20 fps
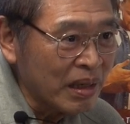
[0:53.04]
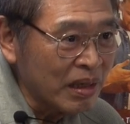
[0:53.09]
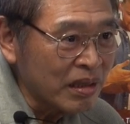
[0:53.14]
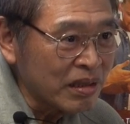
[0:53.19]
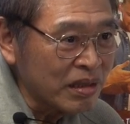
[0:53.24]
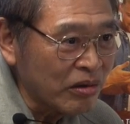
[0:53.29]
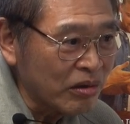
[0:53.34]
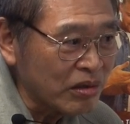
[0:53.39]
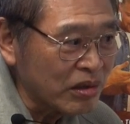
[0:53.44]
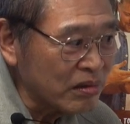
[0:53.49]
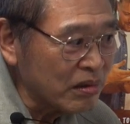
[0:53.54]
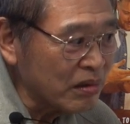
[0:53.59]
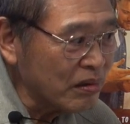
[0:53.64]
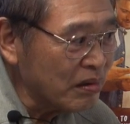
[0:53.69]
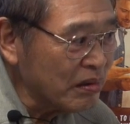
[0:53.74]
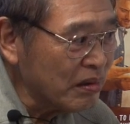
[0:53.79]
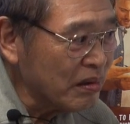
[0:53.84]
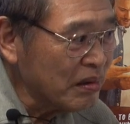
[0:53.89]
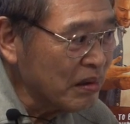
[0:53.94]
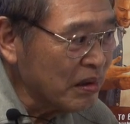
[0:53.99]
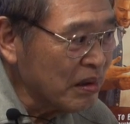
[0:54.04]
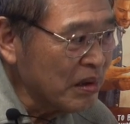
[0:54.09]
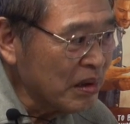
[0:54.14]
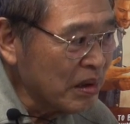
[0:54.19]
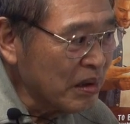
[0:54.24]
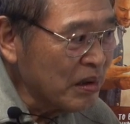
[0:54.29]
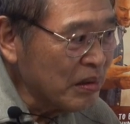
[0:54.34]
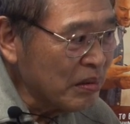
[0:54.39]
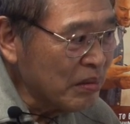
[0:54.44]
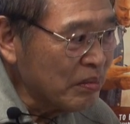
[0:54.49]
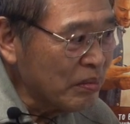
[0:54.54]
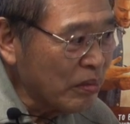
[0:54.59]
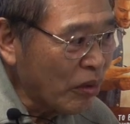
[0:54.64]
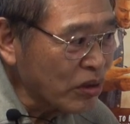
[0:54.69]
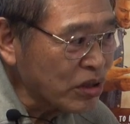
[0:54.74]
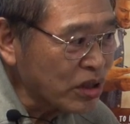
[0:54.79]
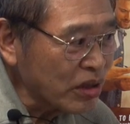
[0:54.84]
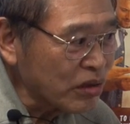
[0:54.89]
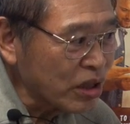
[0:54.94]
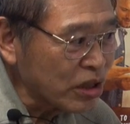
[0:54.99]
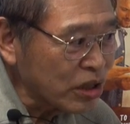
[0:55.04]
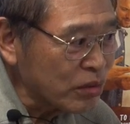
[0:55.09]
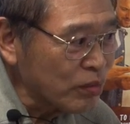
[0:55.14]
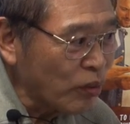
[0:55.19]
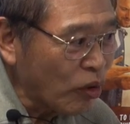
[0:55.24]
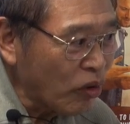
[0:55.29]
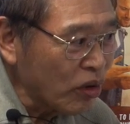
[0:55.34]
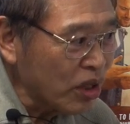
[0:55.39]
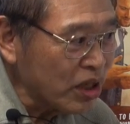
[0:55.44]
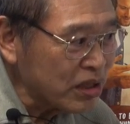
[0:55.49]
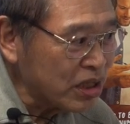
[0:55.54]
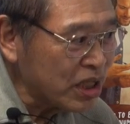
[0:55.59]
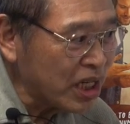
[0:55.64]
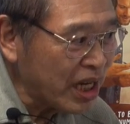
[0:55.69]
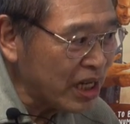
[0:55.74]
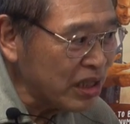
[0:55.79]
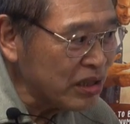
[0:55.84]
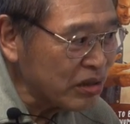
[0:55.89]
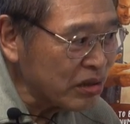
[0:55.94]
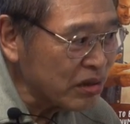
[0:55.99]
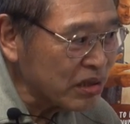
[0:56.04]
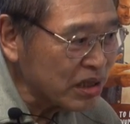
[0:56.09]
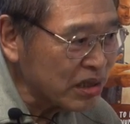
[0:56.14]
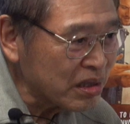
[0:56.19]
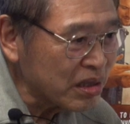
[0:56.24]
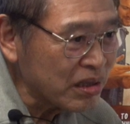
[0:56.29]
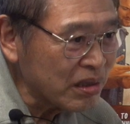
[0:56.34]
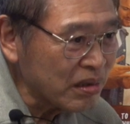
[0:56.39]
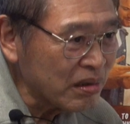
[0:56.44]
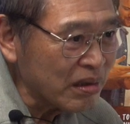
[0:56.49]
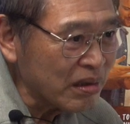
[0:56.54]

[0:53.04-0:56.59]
So most of the smaller changes,